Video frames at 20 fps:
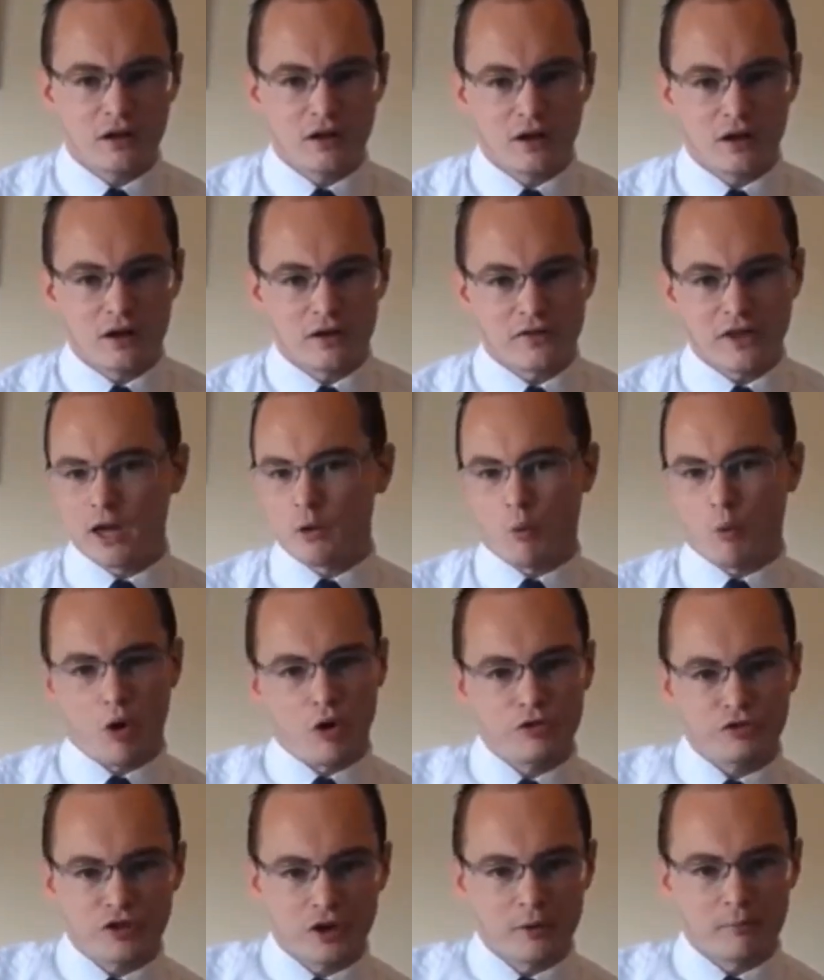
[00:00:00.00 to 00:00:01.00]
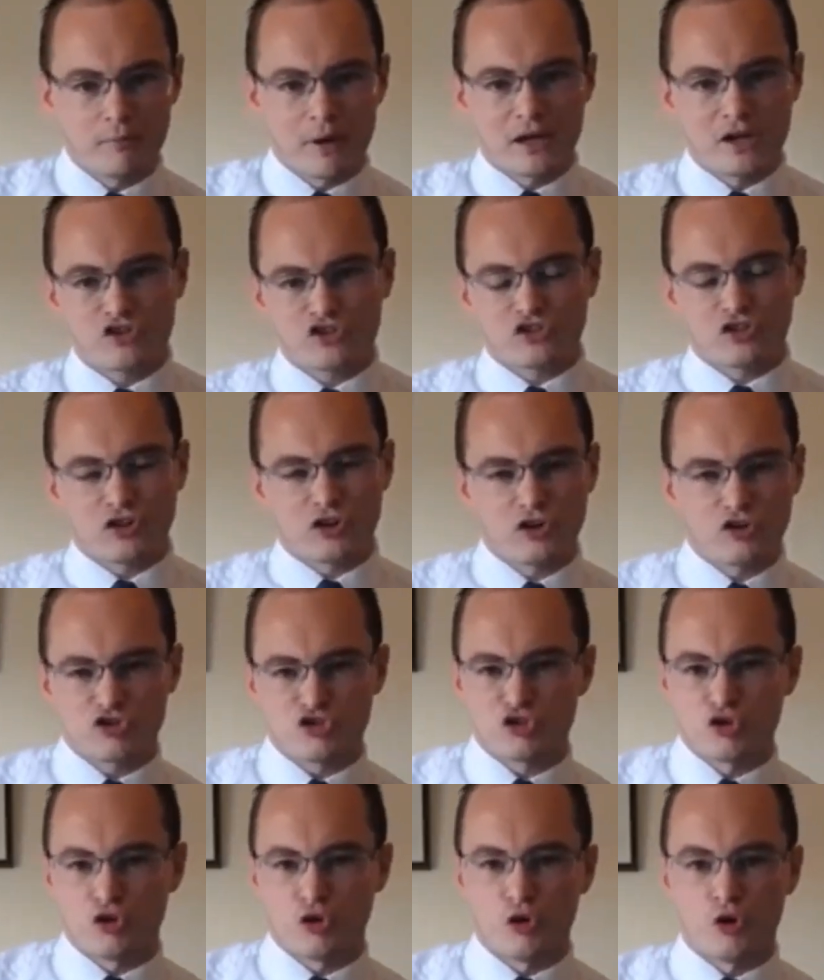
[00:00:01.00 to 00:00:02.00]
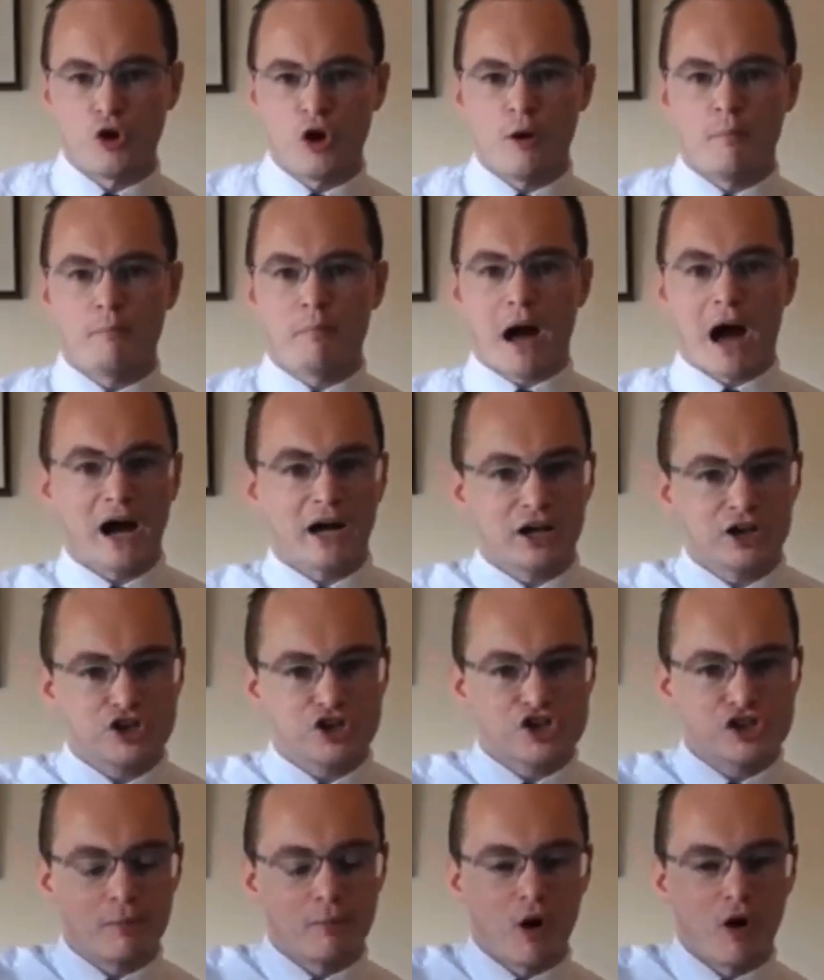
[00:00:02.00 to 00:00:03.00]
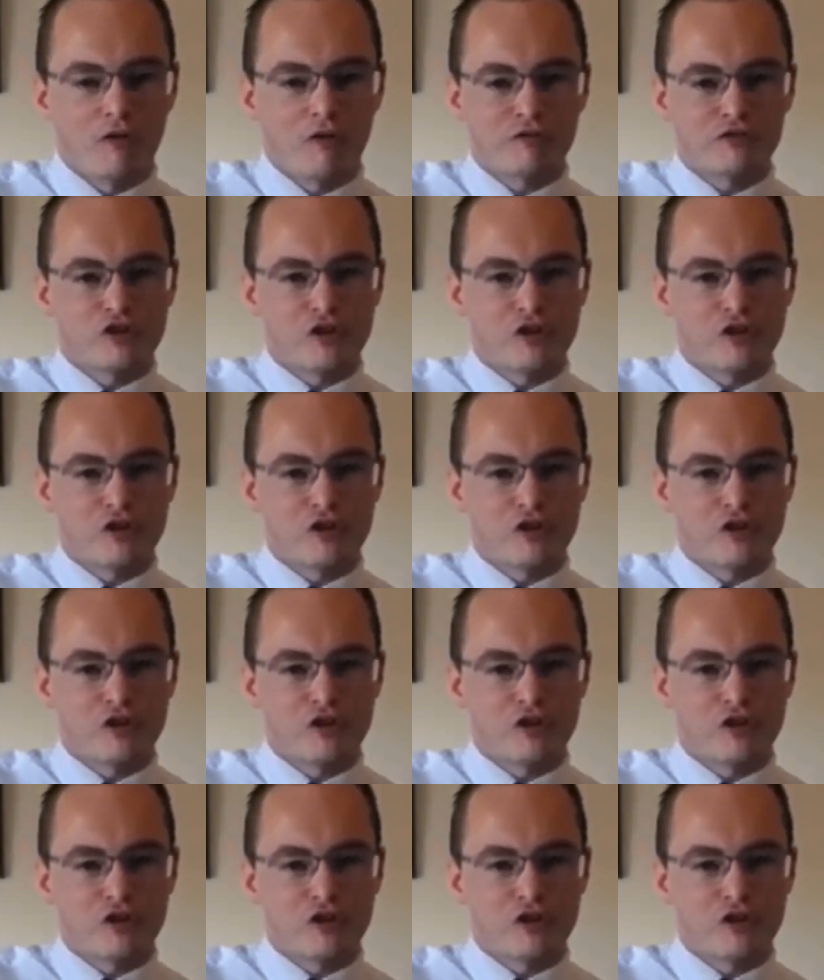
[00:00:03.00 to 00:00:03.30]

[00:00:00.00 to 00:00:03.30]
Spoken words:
They want their ministers to package them off to